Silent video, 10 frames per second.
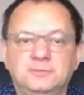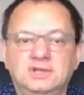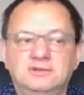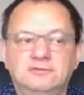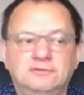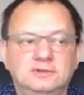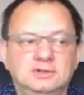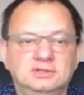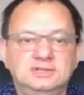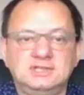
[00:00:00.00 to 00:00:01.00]
if
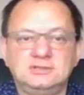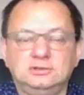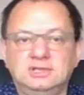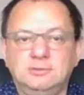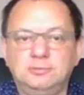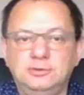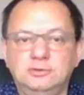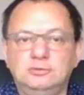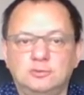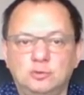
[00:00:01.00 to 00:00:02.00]
this is not a
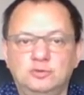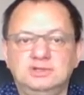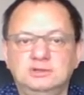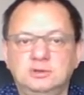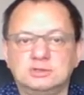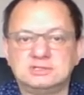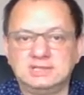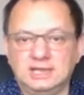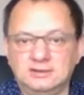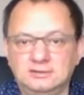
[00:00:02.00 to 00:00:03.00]
pure Windows
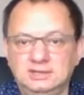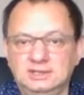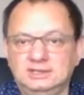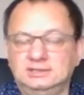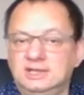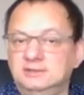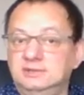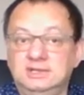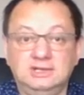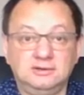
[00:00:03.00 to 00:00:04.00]
10, then
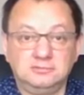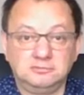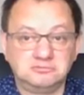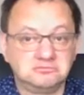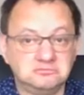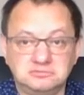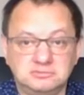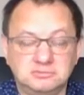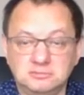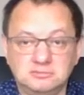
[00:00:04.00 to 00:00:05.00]
there
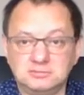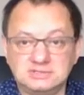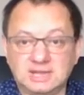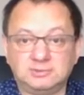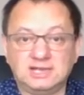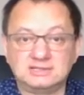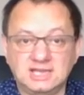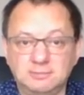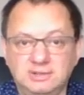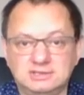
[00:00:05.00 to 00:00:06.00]
sometimes
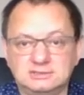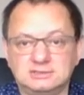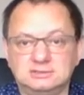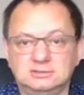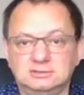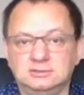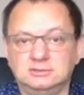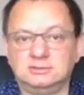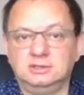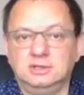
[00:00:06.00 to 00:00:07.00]
happens
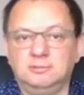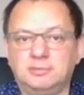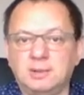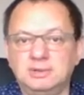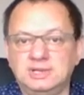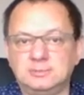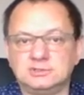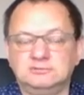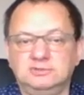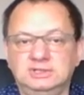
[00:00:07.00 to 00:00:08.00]

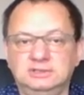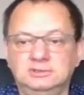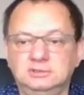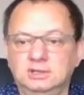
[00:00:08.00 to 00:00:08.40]
problems with